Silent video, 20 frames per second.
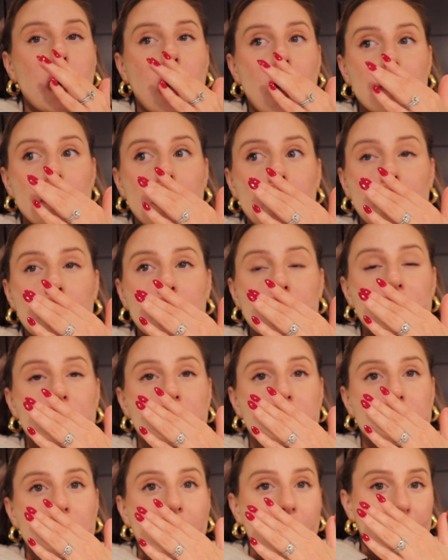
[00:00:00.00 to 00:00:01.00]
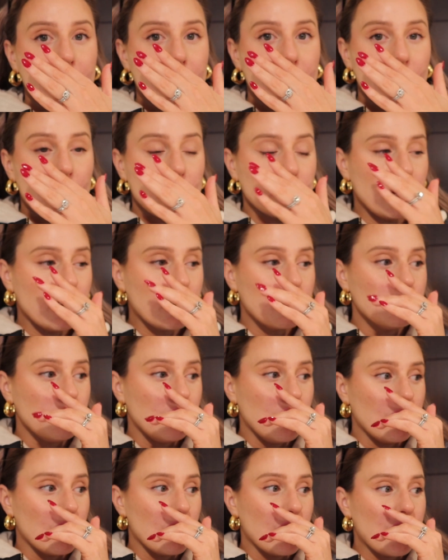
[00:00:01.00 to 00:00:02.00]
I'm going to just edit on my
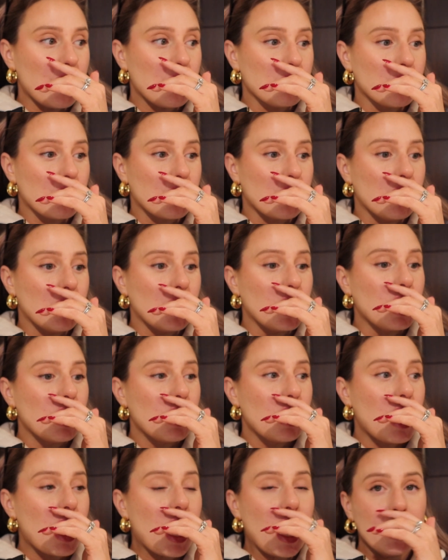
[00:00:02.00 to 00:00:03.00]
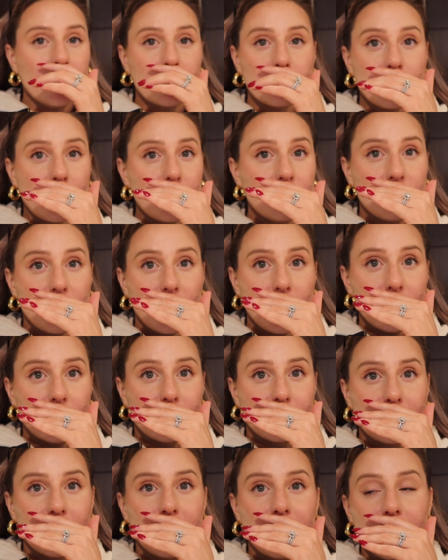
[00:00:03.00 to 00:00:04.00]
computer and I'm gonna ice my
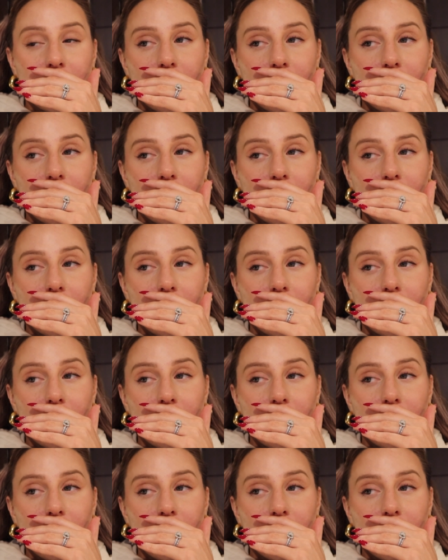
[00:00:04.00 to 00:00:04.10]
face.